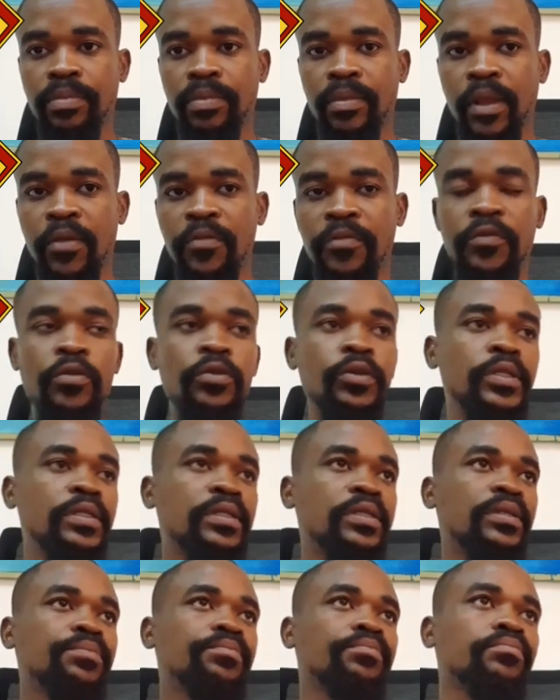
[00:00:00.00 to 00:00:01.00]

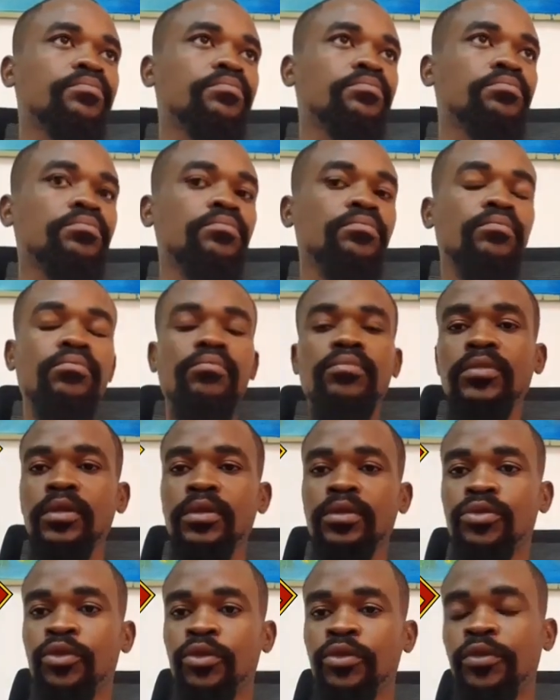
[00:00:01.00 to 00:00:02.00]
First,
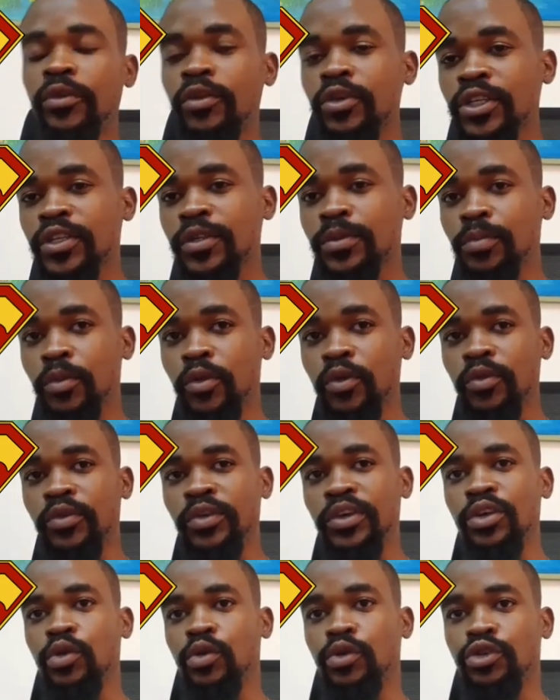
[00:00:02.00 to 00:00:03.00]
the first movie
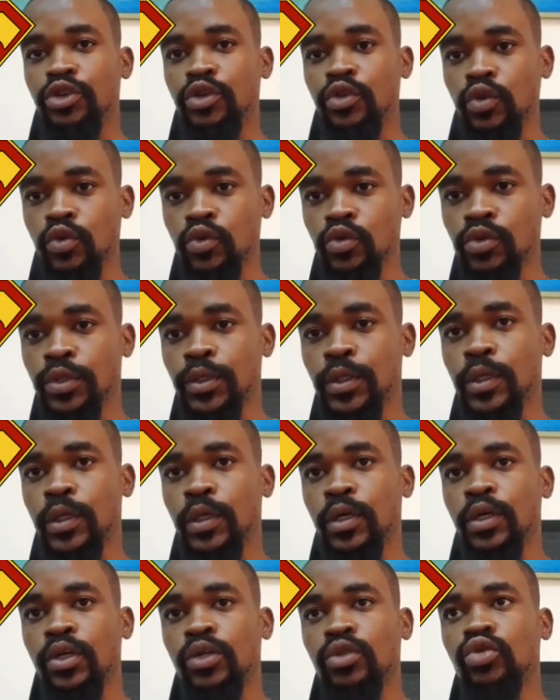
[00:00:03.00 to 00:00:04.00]
you choose
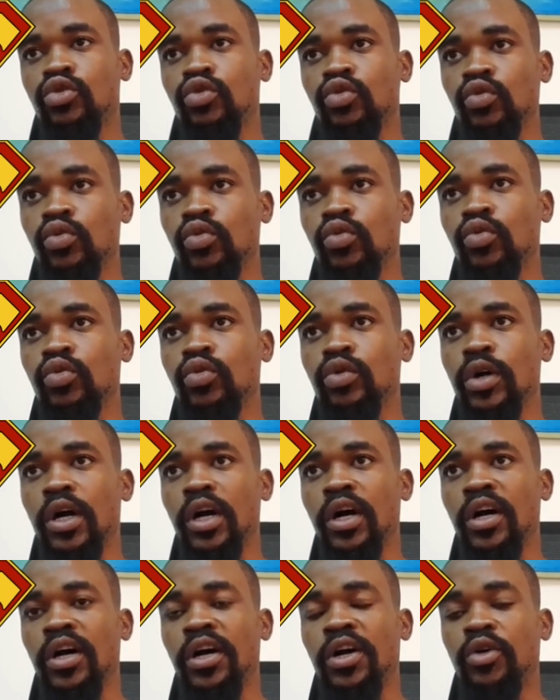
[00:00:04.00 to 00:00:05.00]
to
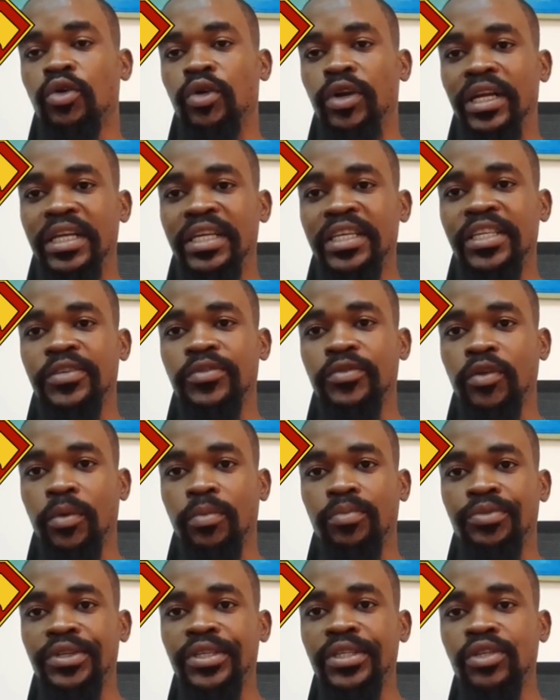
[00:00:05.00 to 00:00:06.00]
release
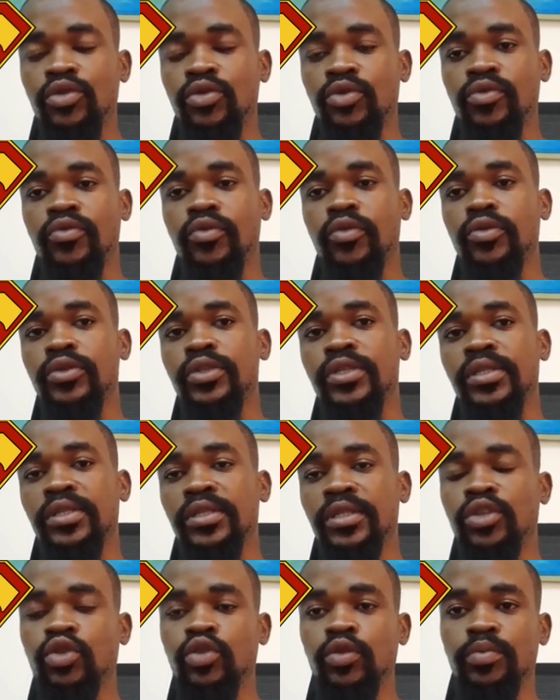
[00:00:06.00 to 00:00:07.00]
from this universe
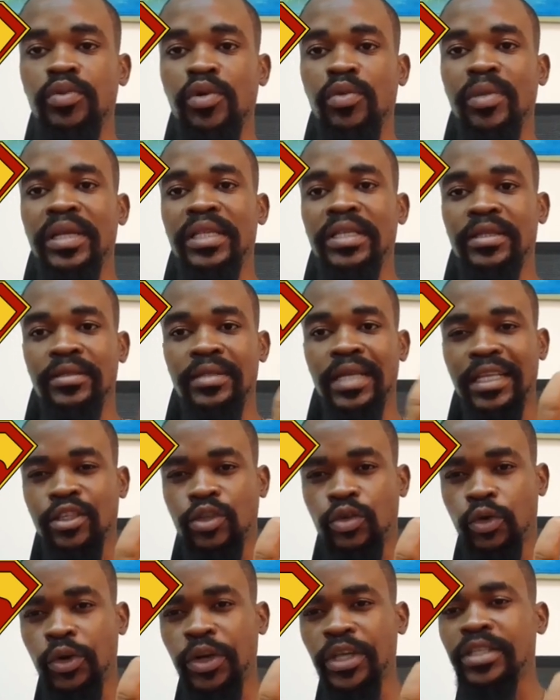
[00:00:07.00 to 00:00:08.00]
is Superman. That's
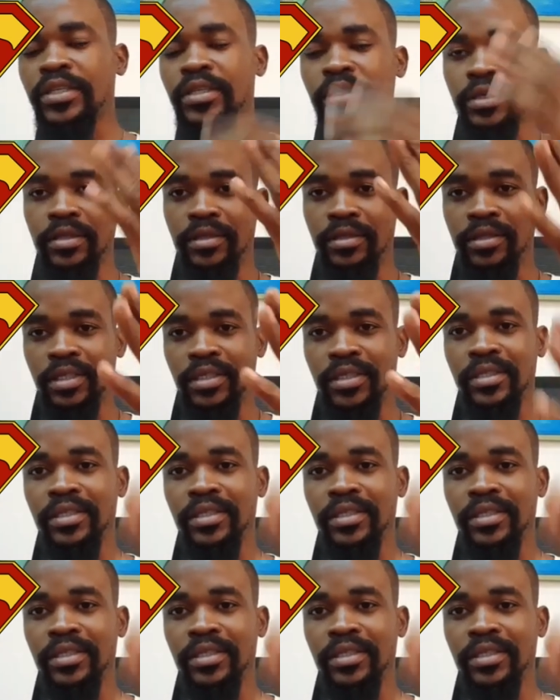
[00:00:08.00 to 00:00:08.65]
great. This